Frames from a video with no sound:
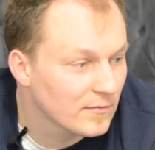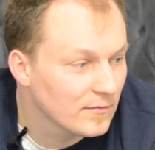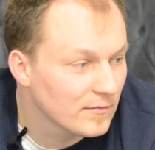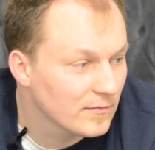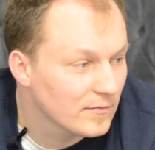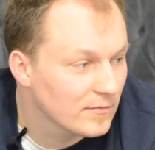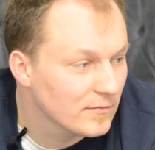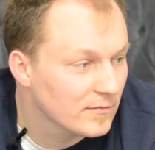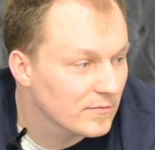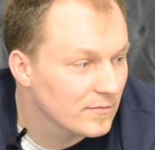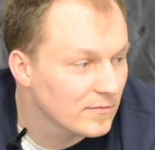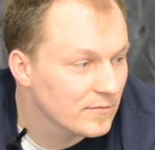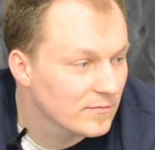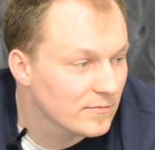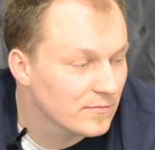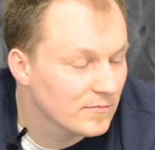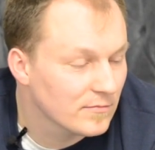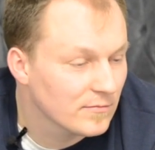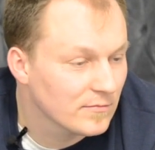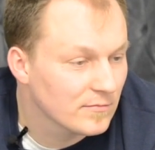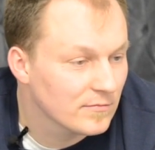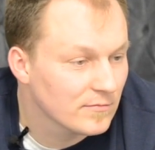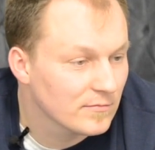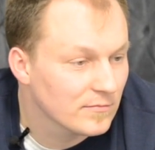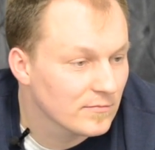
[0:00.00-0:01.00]

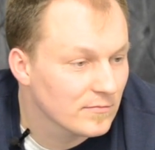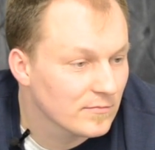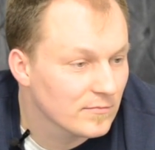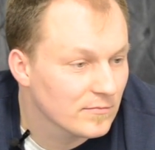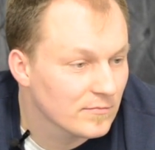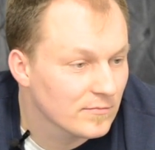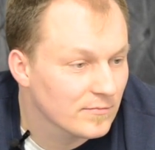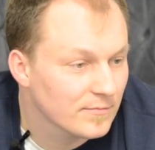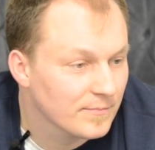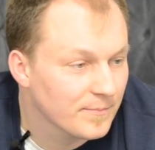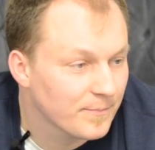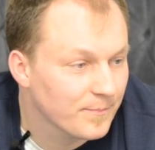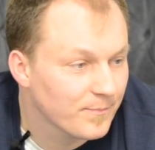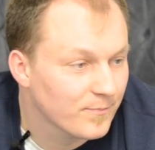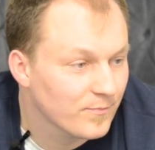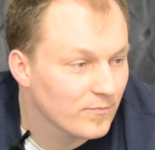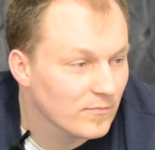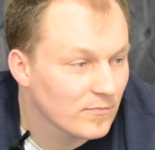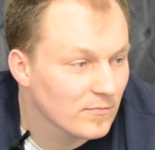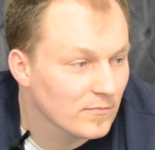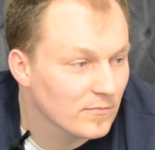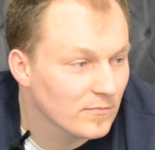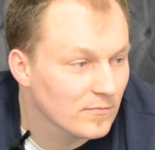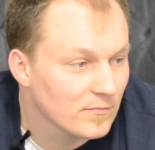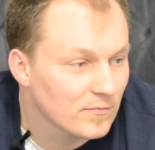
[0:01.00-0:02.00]

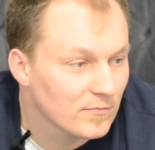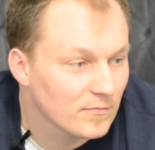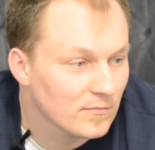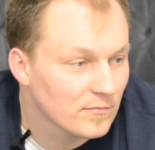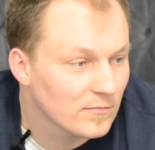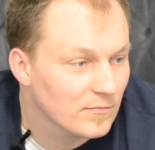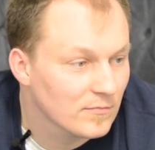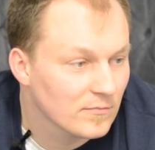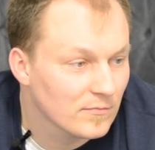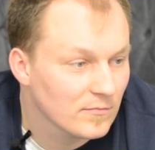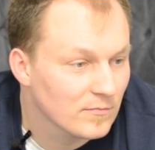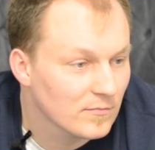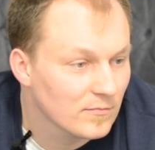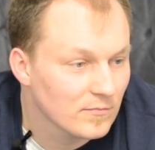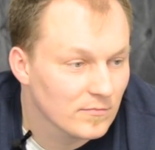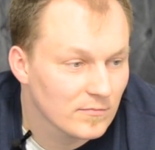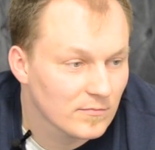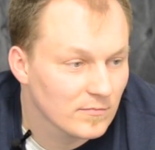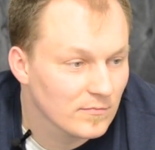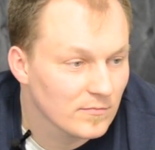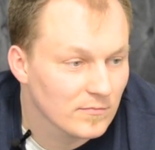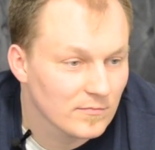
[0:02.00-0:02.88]
No one is speaking in this clip.